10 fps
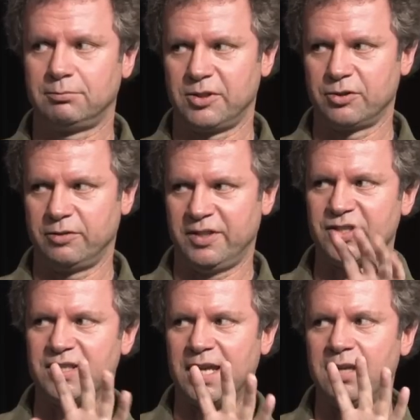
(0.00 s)
the sort of
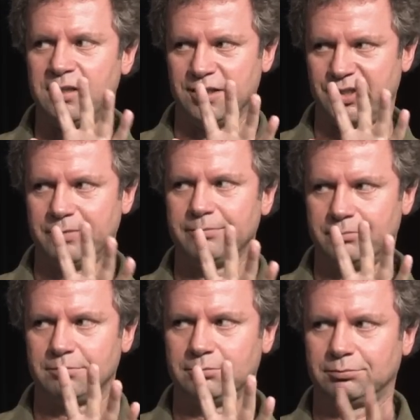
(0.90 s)
instantaneous,
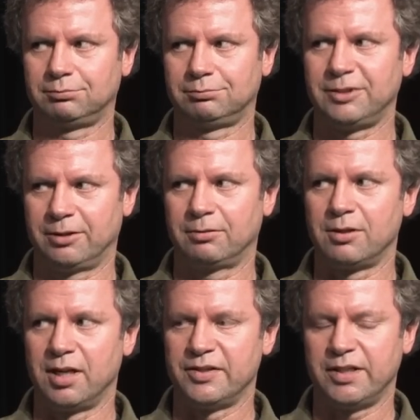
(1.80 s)
you know,
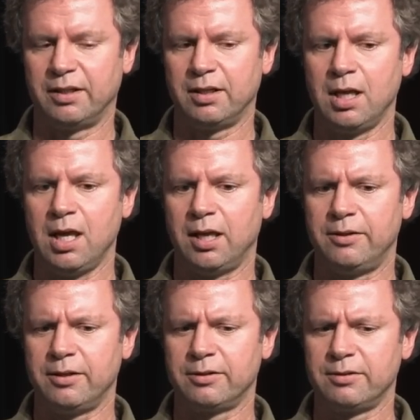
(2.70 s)
content. Mm-hmm.
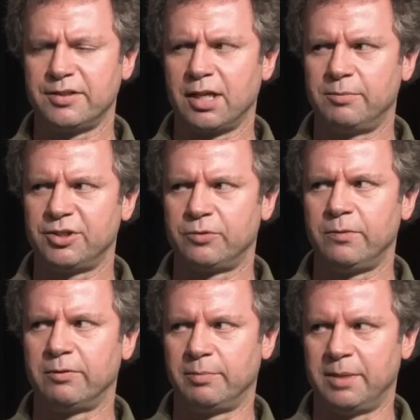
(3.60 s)
And the other is how much
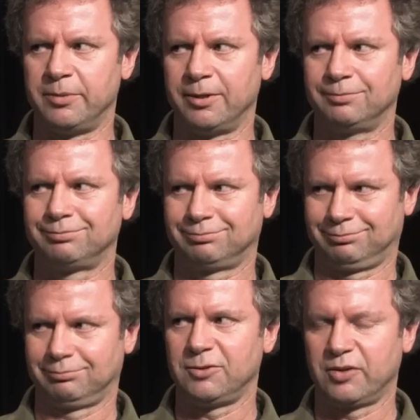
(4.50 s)
we remember,
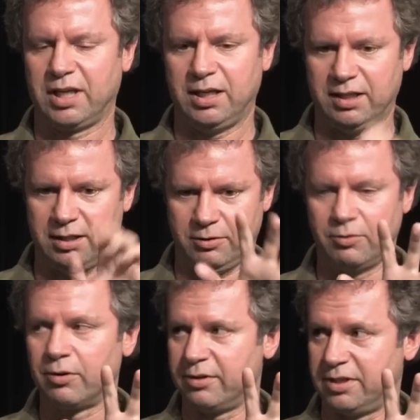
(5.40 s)
okay,
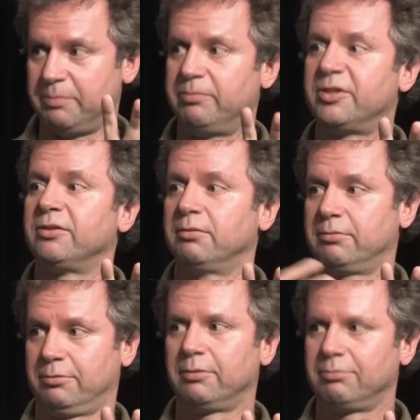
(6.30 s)
in order to
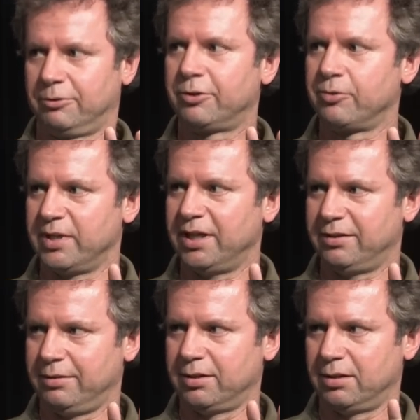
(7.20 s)

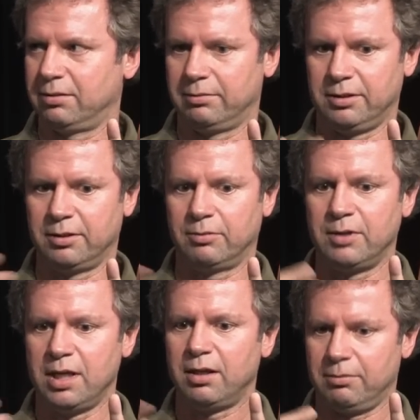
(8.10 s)
create,
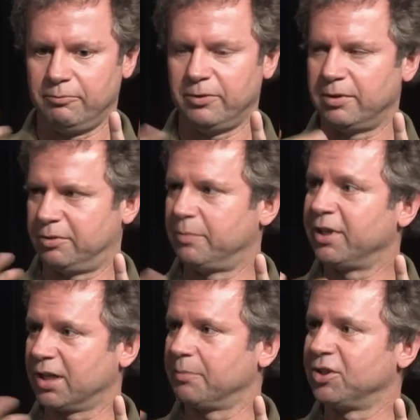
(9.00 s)
to
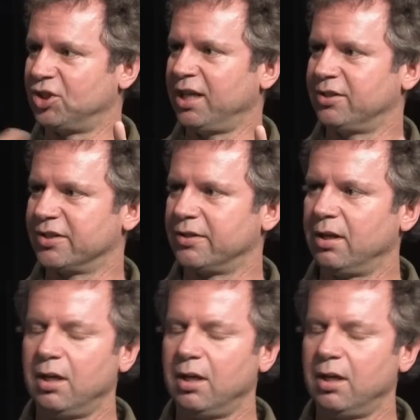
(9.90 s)
pick up the changes.